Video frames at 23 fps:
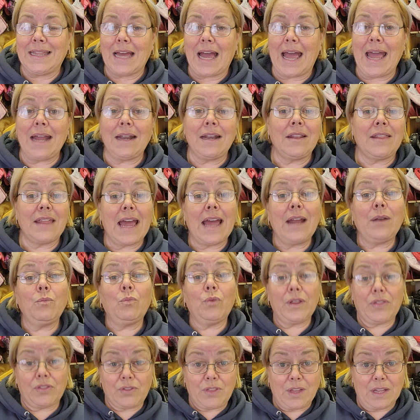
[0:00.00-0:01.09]
and then
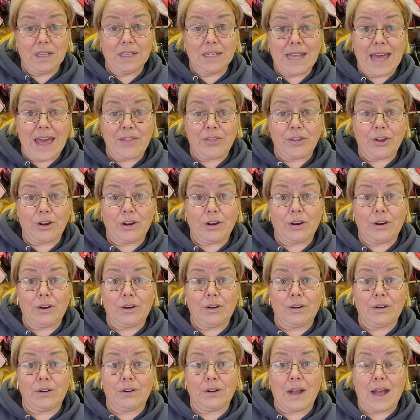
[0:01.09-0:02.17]
with the
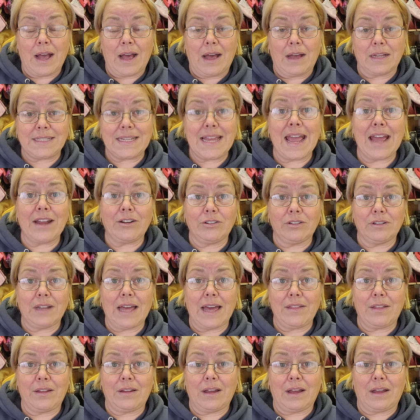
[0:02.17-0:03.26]
leather, Tanner
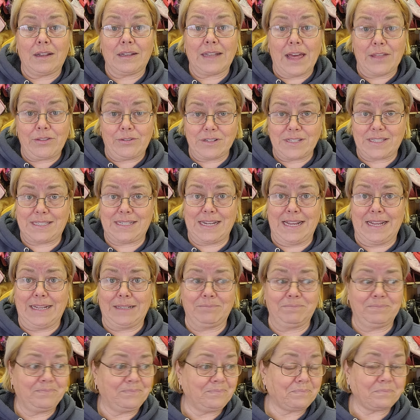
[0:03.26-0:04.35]

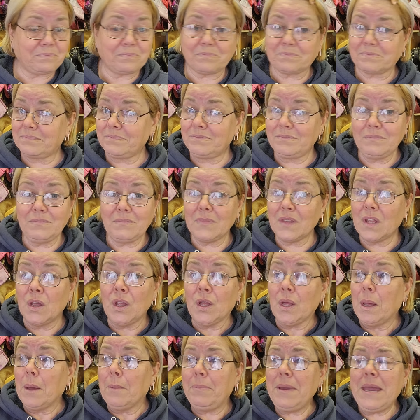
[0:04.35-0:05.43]
Leatherstein,
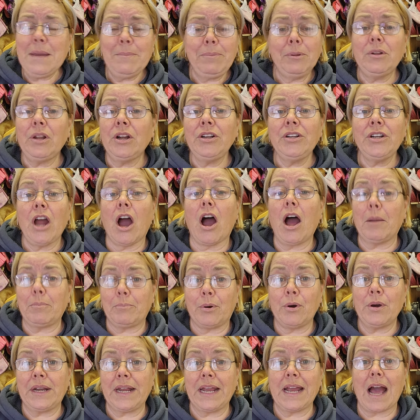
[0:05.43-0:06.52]
people are not
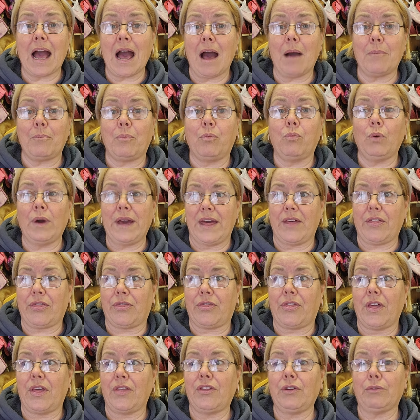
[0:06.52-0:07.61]
putting up
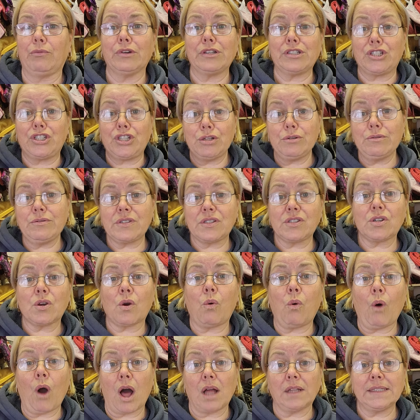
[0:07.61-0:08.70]
with the reduced
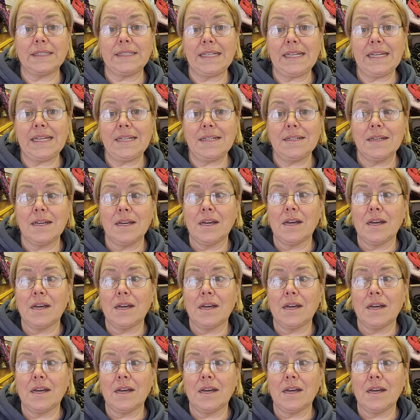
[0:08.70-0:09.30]
quality